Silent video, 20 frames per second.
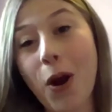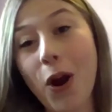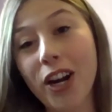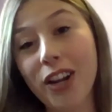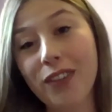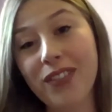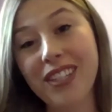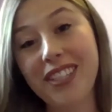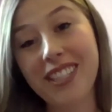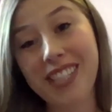part
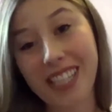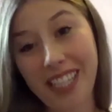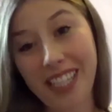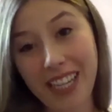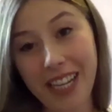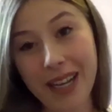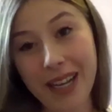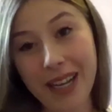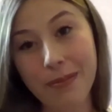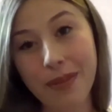of a
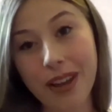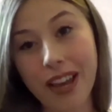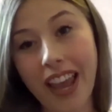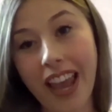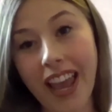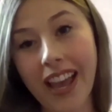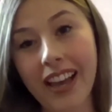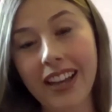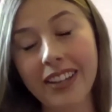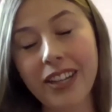team,
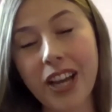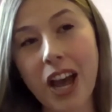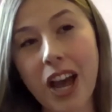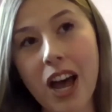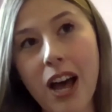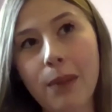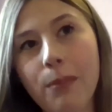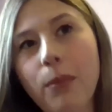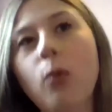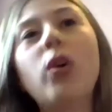and
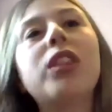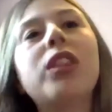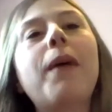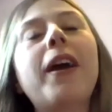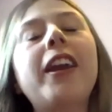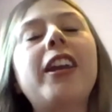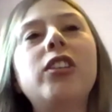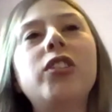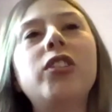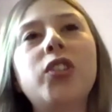with
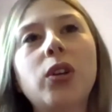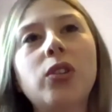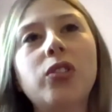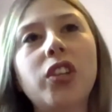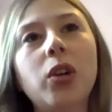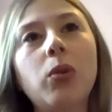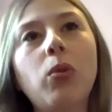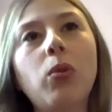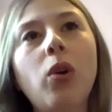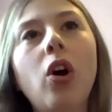my
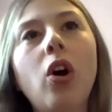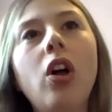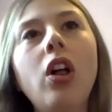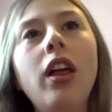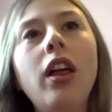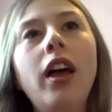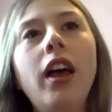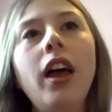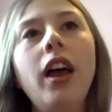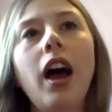consulting
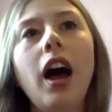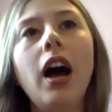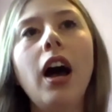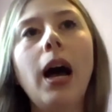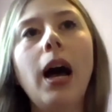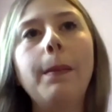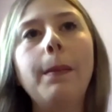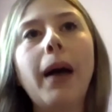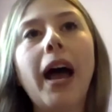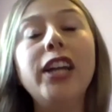role,
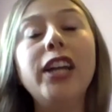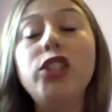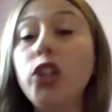I